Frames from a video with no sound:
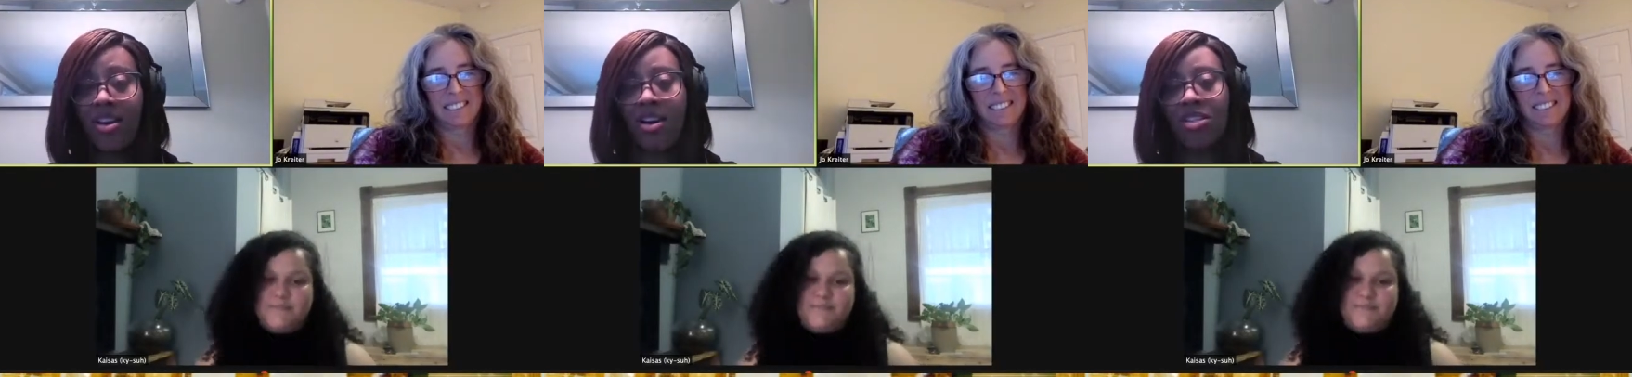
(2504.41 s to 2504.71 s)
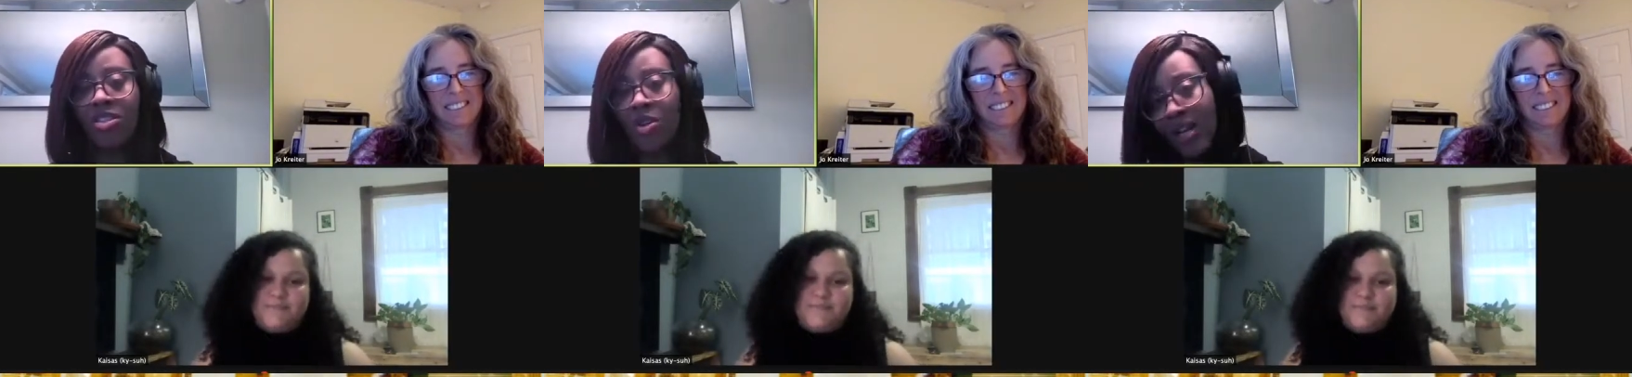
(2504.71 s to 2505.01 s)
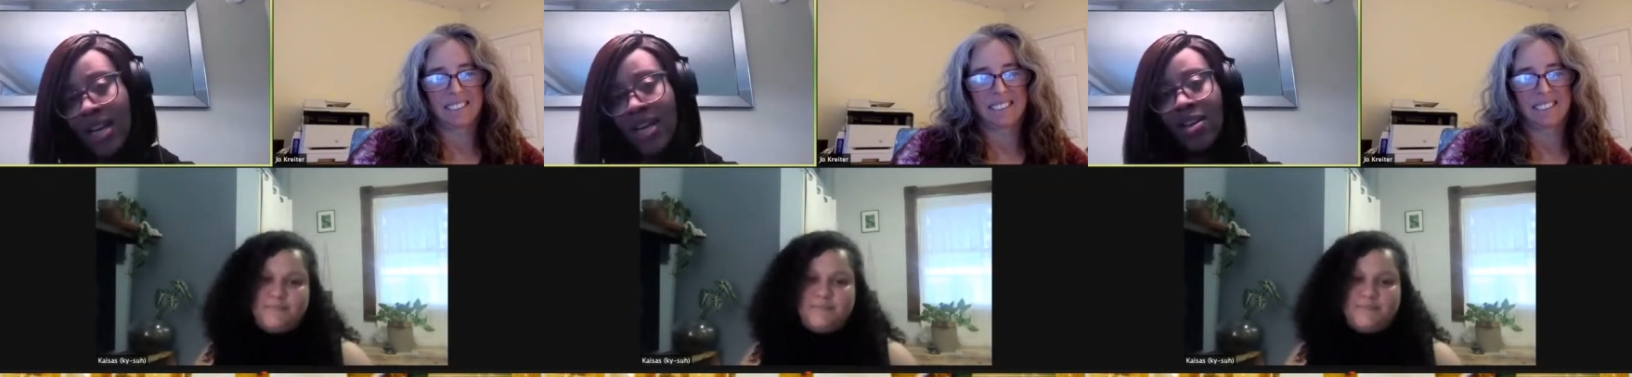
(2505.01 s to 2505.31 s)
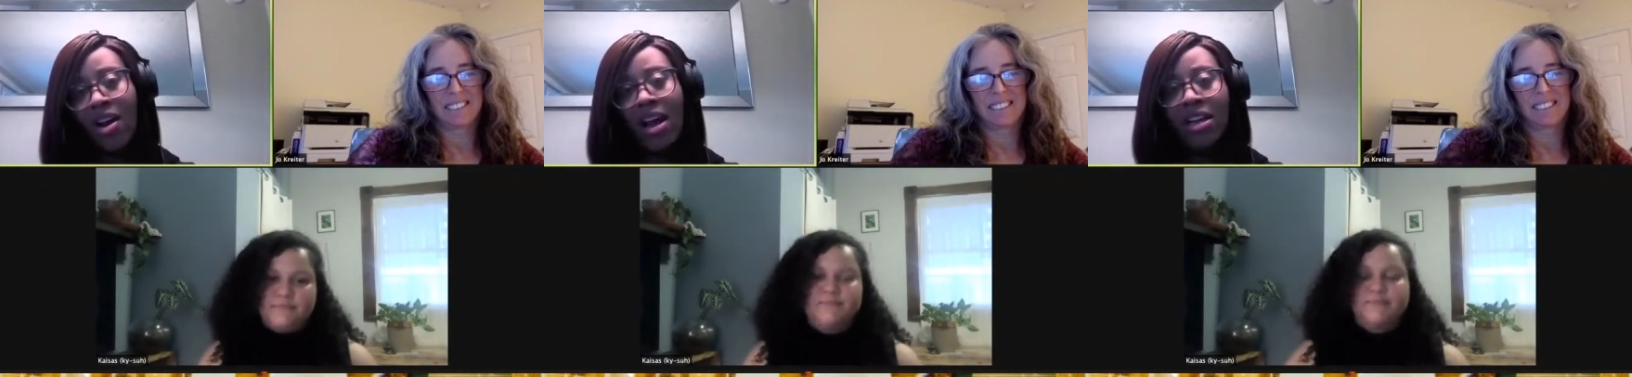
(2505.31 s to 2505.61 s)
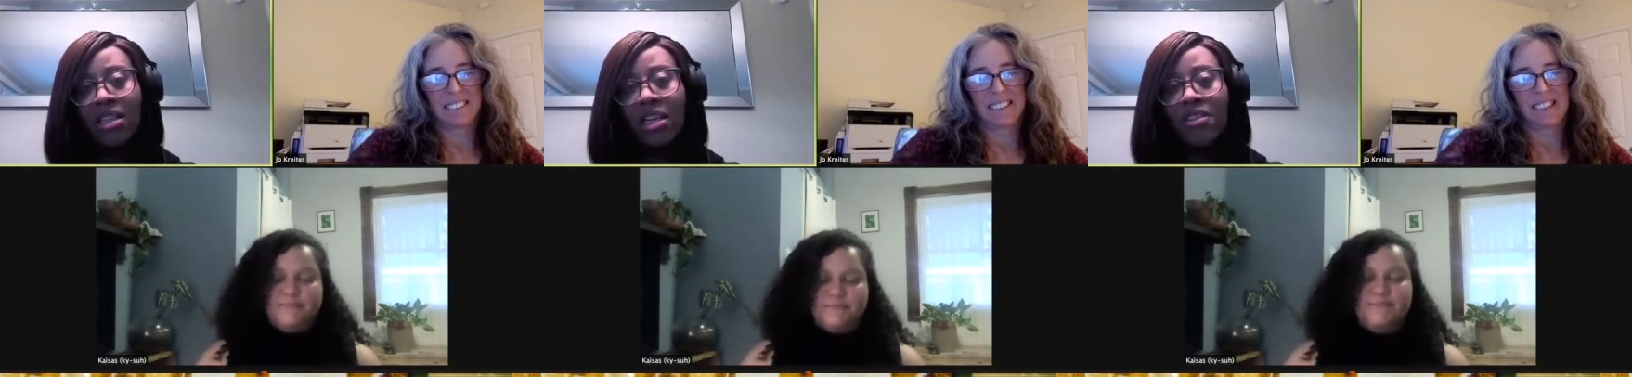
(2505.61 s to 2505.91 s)
Speaker 1: or donate or
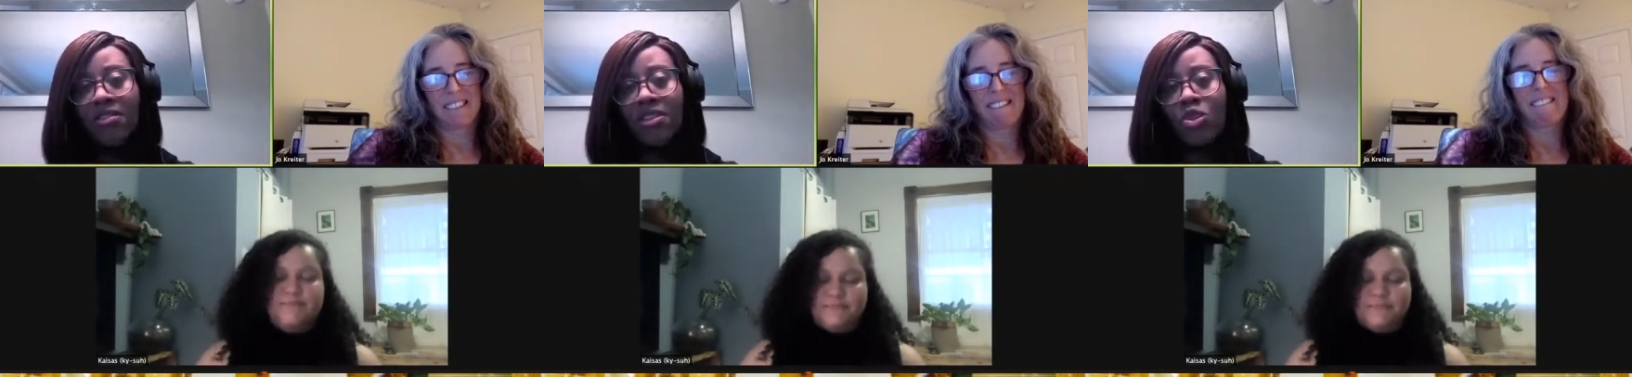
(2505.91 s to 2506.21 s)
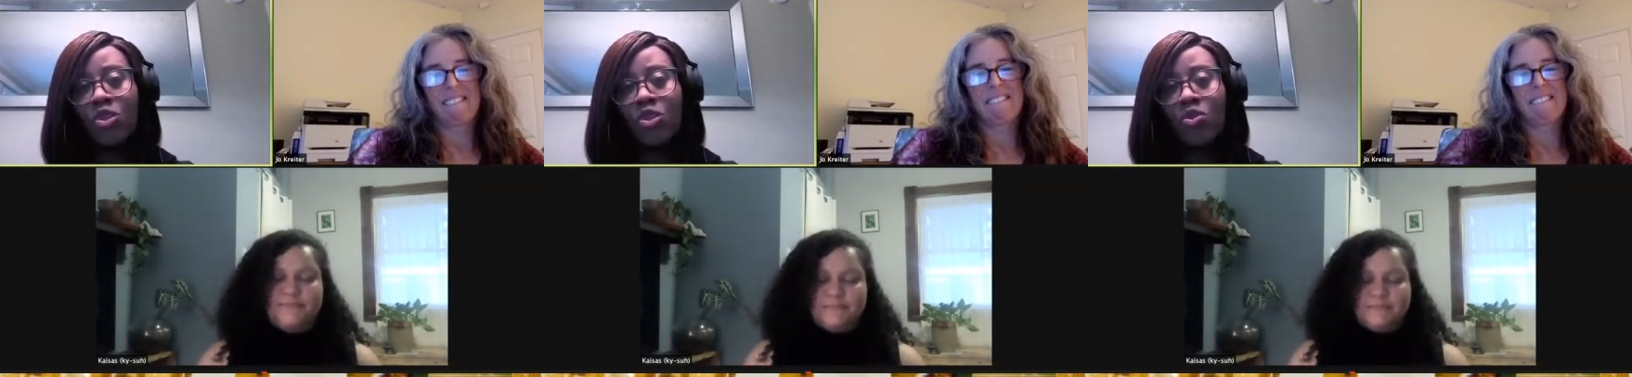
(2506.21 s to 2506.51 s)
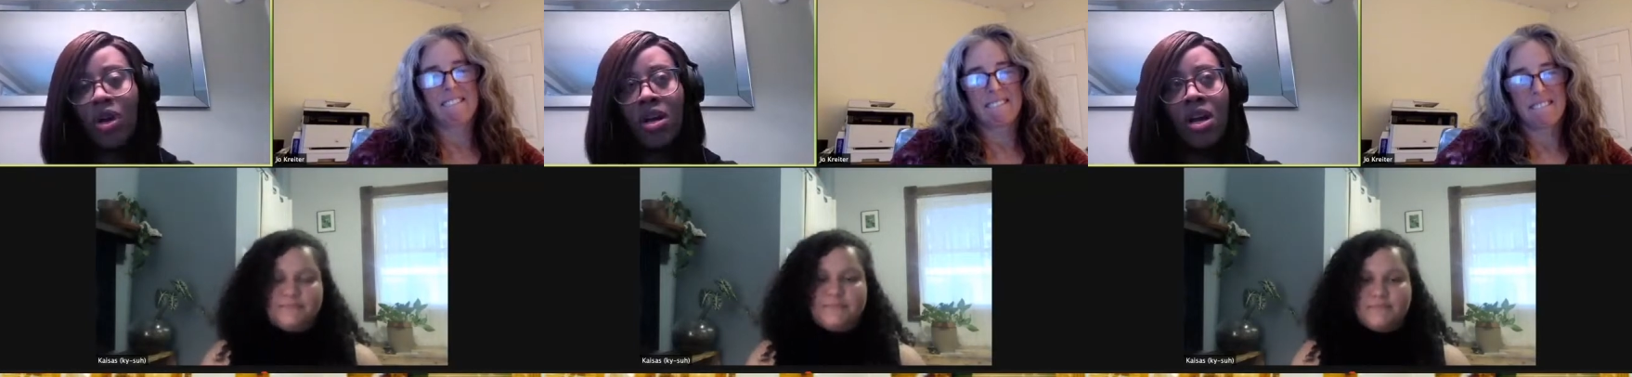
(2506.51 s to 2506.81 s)
anything of the sort,